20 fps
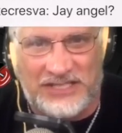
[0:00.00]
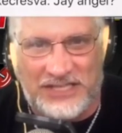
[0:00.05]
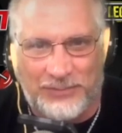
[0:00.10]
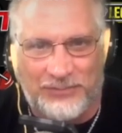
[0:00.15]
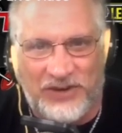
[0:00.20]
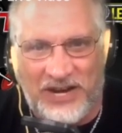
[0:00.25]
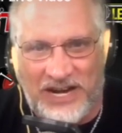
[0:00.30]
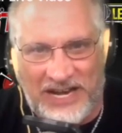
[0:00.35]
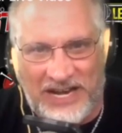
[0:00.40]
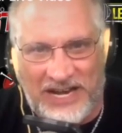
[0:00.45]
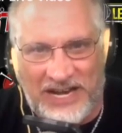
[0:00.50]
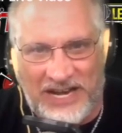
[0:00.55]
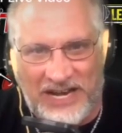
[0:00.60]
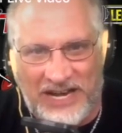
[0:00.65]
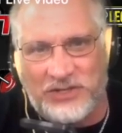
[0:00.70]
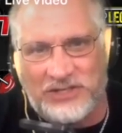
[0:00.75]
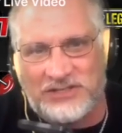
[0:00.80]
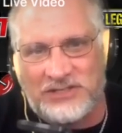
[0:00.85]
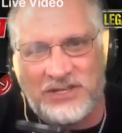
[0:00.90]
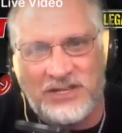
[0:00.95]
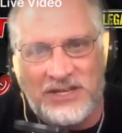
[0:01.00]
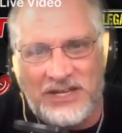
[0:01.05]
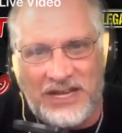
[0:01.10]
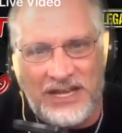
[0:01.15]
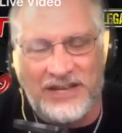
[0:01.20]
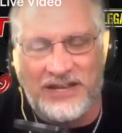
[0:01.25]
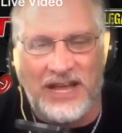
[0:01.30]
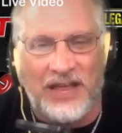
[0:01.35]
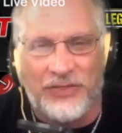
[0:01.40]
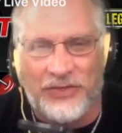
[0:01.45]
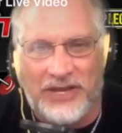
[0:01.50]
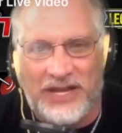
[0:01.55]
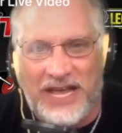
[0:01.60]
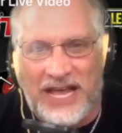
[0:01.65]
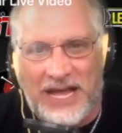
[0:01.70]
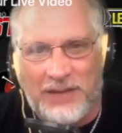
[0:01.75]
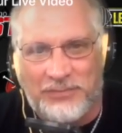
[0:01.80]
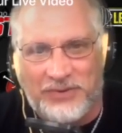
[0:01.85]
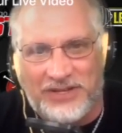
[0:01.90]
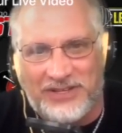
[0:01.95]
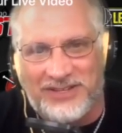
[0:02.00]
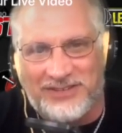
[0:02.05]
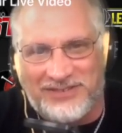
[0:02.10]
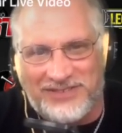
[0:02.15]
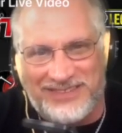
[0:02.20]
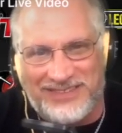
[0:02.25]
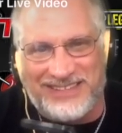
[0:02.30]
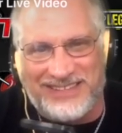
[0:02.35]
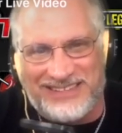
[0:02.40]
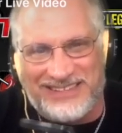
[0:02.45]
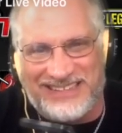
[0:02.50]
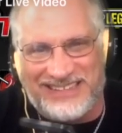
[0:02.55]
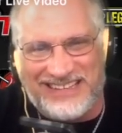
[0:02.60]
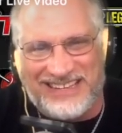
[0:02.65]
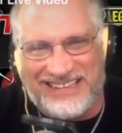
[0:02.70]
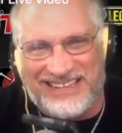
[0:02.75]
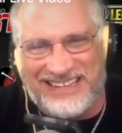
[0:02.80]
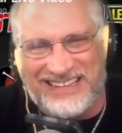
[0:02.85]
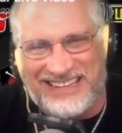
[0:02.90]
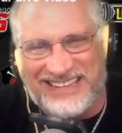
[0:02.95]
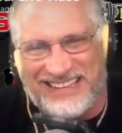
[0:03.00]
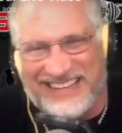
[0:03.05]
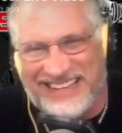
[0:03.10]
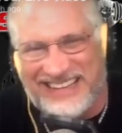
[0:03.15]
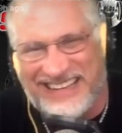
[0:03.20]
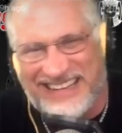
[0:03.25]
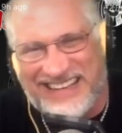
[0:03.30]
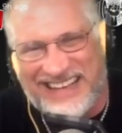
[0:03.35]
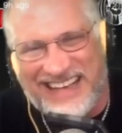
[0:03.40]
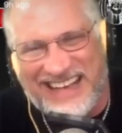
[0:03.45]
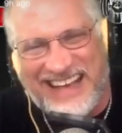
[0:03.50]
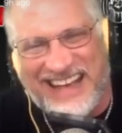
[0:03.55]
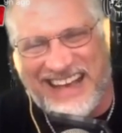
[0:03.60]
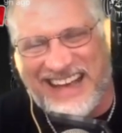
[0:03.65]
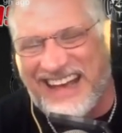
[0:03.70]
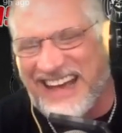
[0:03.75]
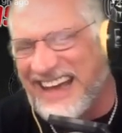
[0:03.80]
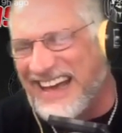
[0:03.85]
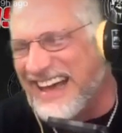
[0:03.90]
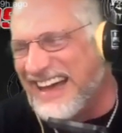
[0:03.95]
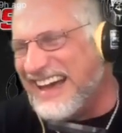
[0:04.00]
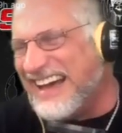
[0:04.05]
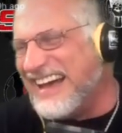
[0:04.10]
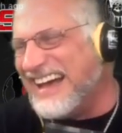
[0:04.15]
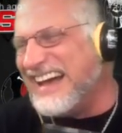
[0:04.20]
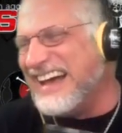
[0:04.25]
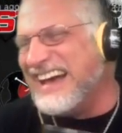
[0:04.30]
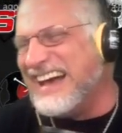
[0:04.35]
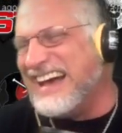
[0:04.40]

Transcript: or you fell asleep right afterwards, and nothing yeah. happened. No idea.